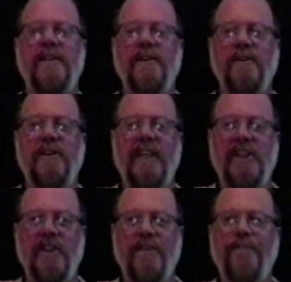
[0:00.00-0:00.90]
to
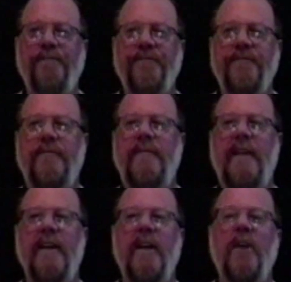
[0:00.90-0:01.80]
Sitchin,
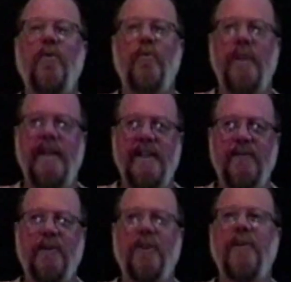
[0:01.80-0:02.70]
we
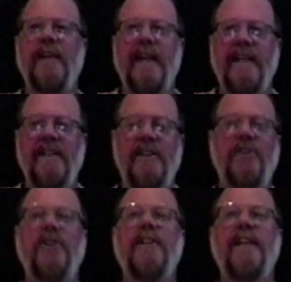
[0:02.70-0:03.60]
were
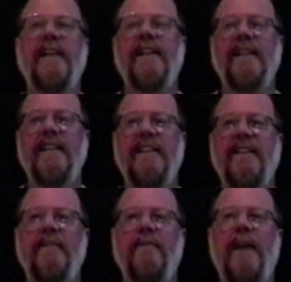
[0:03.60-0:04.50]
created genetically
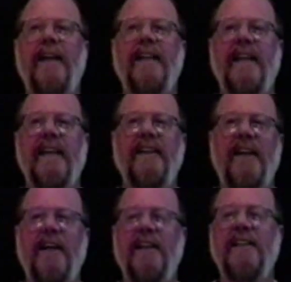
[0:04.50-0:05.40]
by the
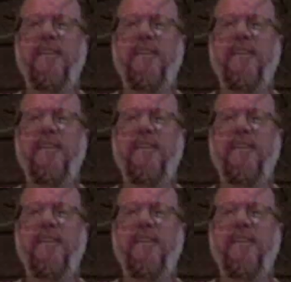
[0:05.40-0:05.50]
Anunnaki